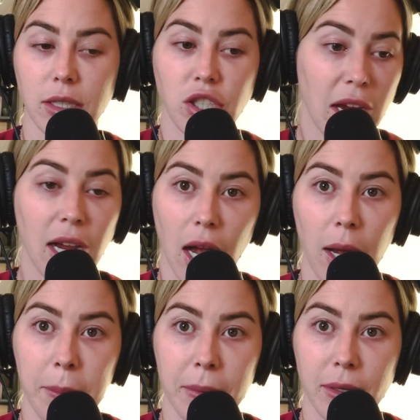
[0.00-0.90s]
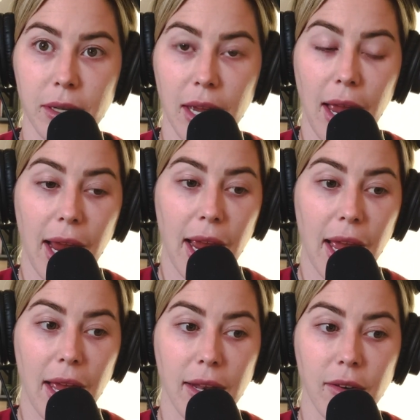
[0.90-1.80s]
checkup
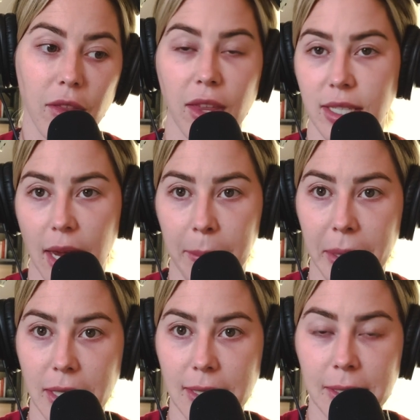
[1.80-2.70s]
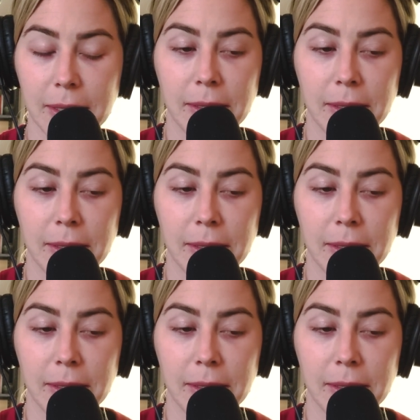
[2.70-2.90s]
and this happened.